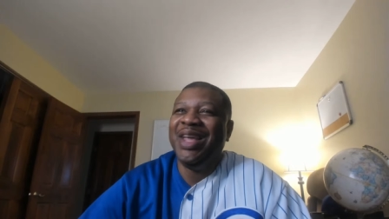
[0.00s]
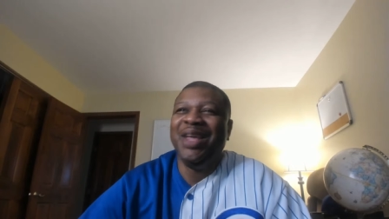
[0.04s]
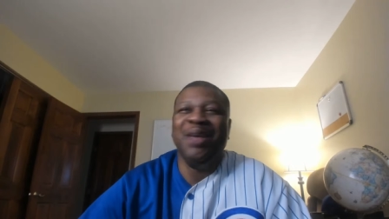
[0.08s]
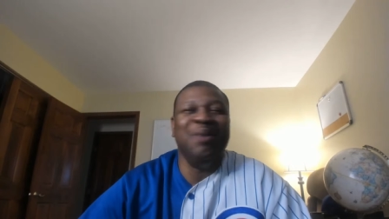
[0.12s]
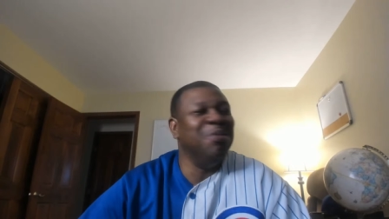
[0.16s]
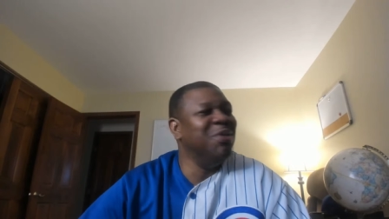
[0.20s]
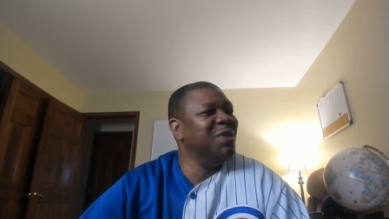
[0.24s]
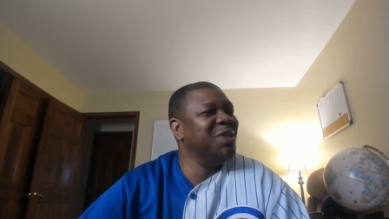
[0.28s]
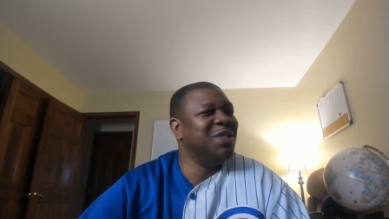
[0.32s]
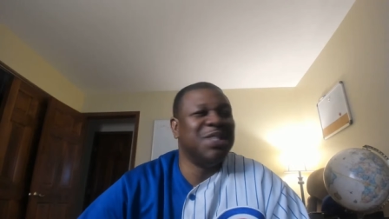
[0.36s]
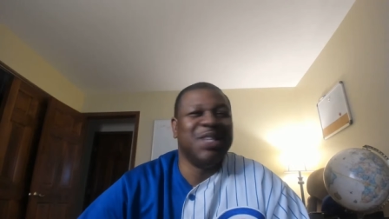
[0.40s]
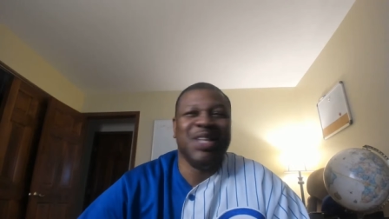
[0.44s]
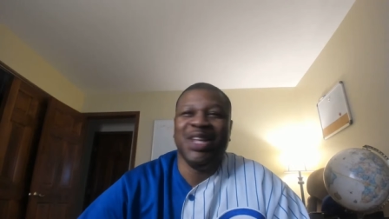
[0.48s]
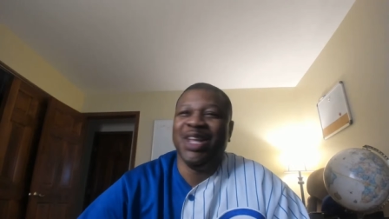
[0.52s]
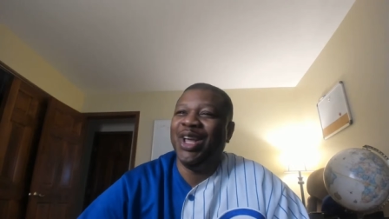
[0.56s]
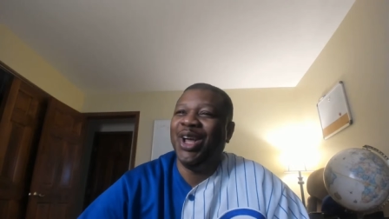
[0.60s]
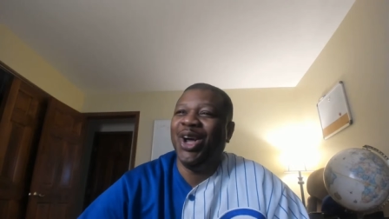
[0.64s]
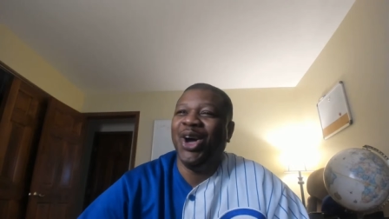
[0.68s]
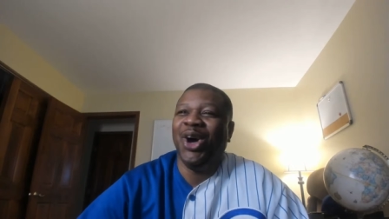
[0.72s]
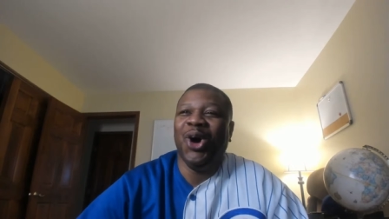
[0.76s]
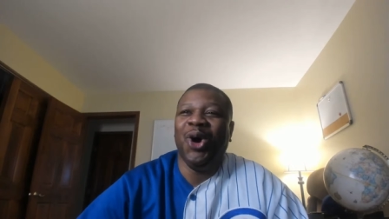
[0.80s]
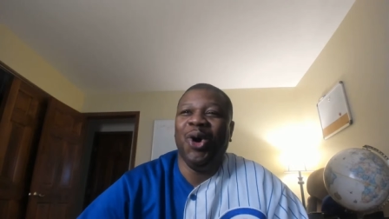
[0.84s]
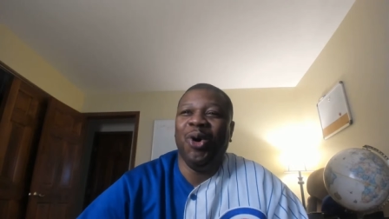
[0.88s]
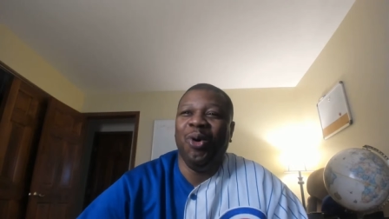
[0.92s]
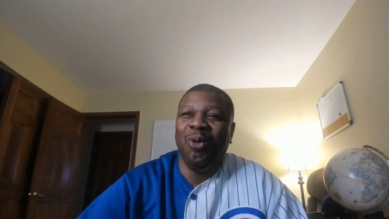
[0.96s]
he was the
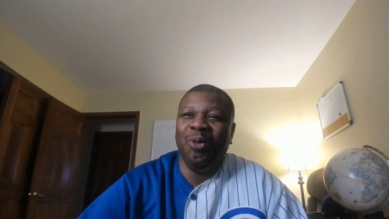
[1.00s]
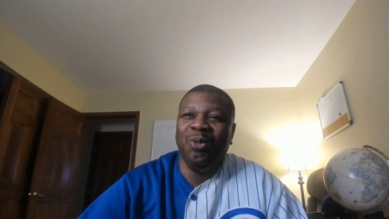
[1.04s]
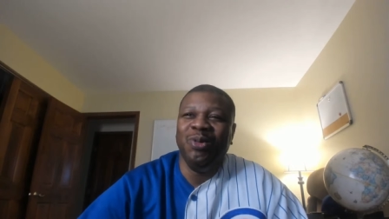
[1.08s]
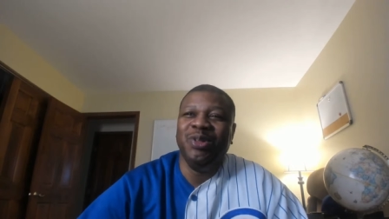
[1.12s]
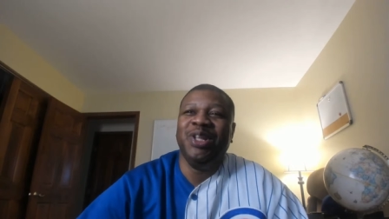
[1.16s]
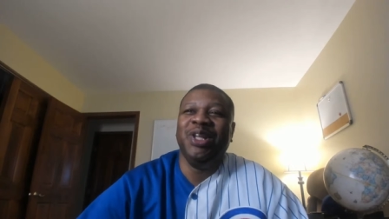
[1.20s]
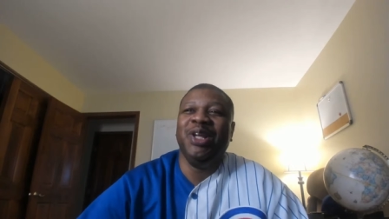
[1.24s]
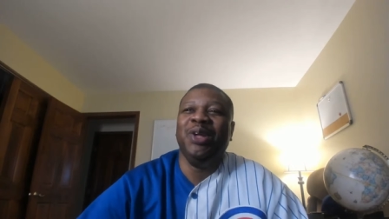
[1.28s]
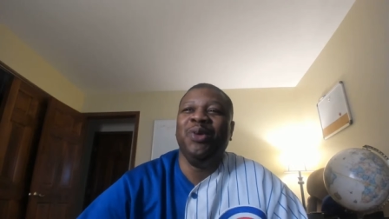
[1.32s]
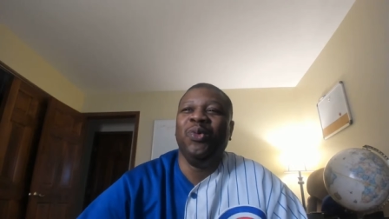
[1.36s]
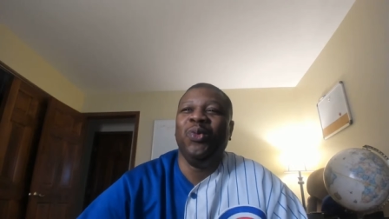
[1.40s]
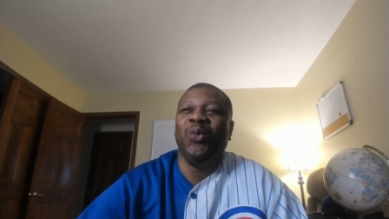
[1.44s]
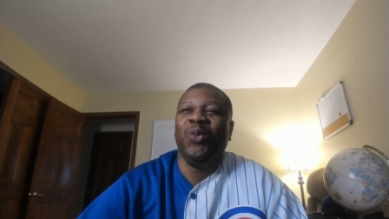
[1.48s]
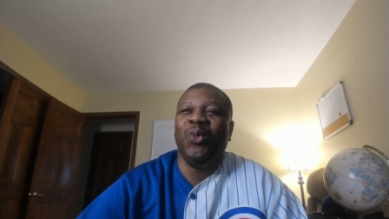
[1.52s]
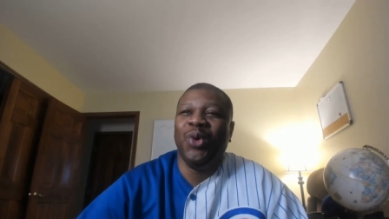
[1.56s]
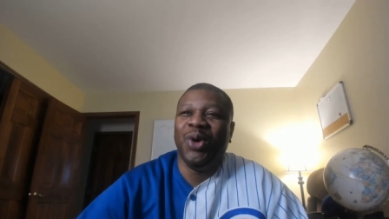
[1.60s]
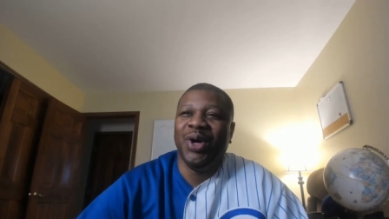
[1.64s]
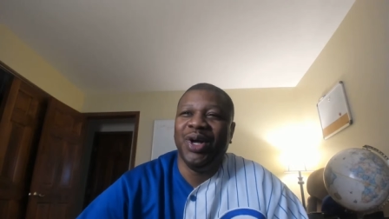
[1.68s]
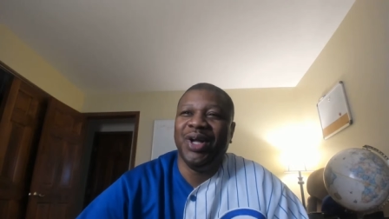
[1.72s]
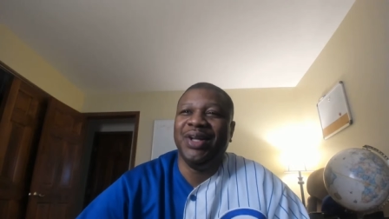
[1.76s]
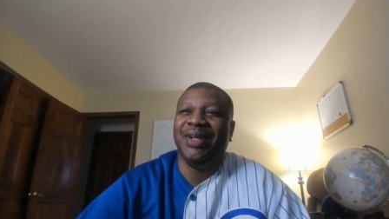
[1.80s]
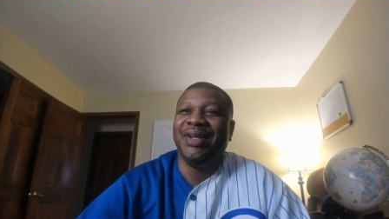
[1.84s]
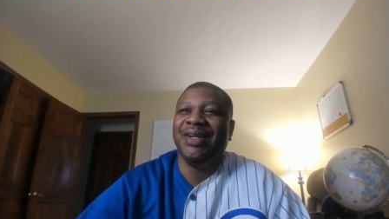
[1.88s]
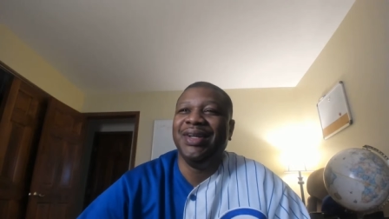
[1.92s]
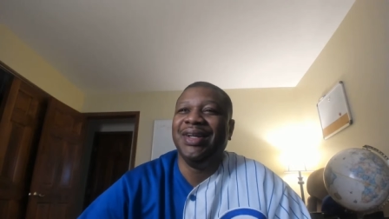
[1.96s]
only
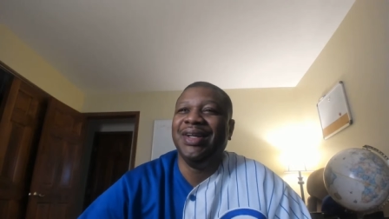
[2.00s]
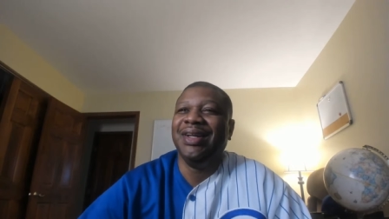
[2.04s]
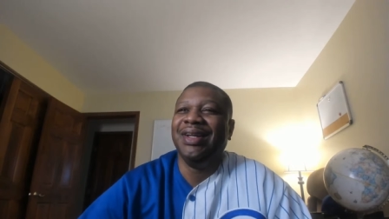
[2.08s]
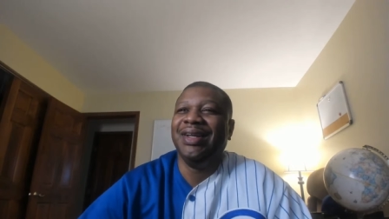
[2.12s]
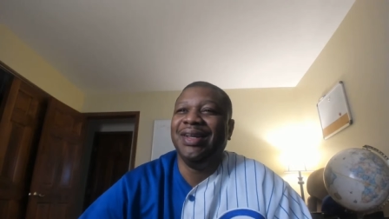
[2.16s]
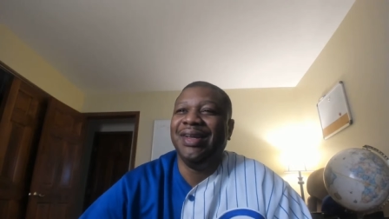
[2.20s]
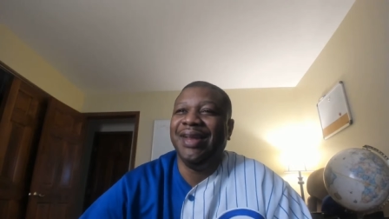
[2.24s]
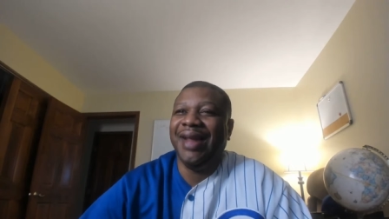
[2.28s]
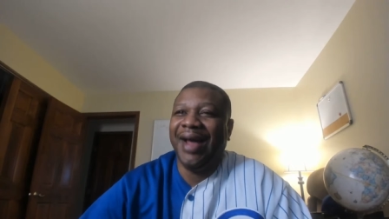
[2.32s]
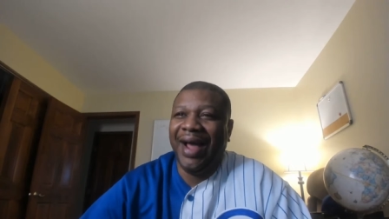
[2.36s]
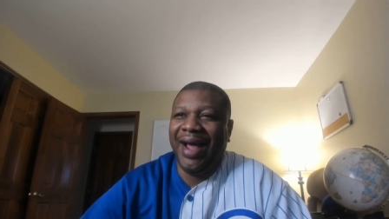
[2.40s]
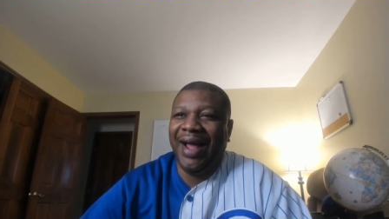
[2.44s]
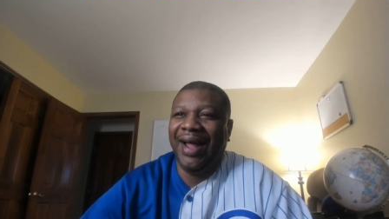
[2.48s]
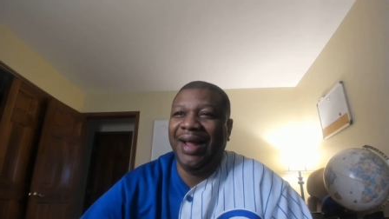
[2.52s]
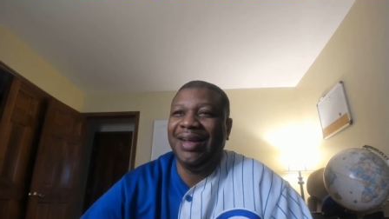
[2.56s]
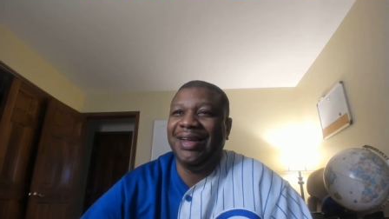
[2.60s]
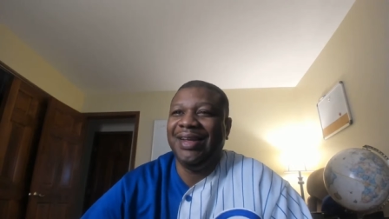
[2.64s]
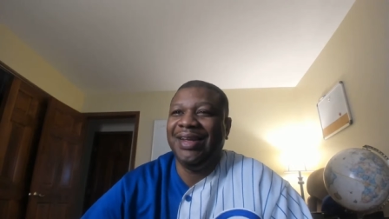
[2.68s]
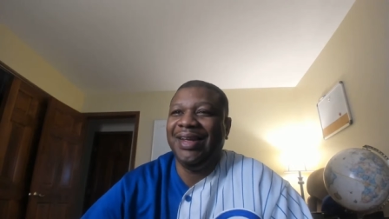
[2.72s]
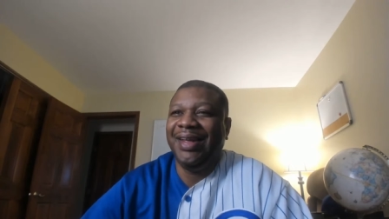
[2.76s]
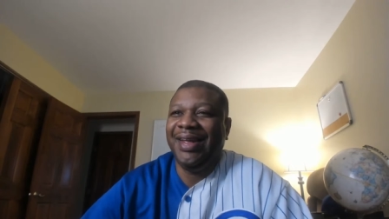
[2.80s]
one not